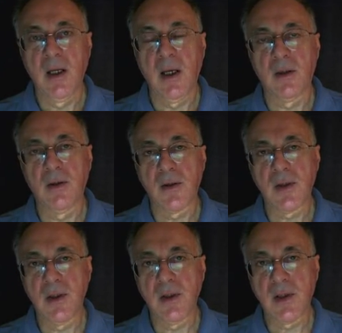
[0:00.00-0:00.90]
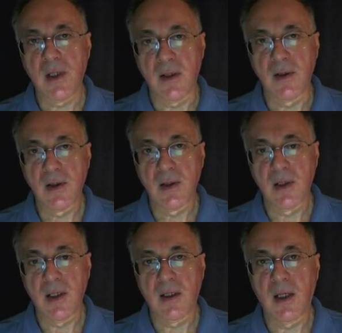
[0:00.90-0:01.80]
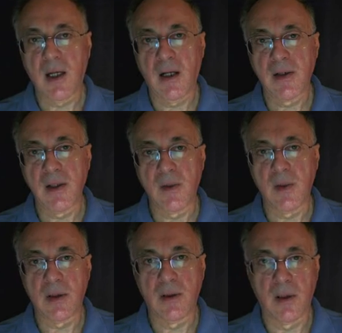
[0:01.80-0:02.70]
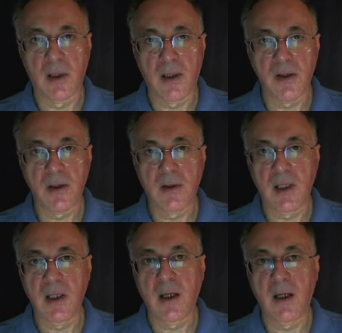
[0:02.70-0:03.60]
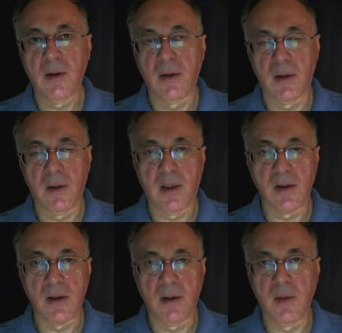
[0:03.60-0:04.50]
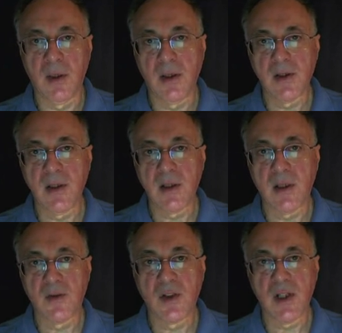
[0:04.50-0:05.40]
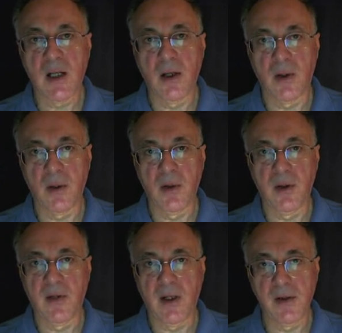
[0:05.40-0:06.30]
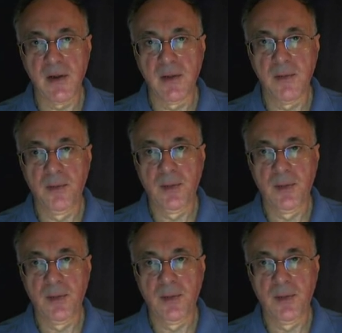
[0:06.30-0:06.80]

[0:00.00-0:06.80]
and goes in the sense that galaxies with larger radii or larger luminosities have shallower profiles.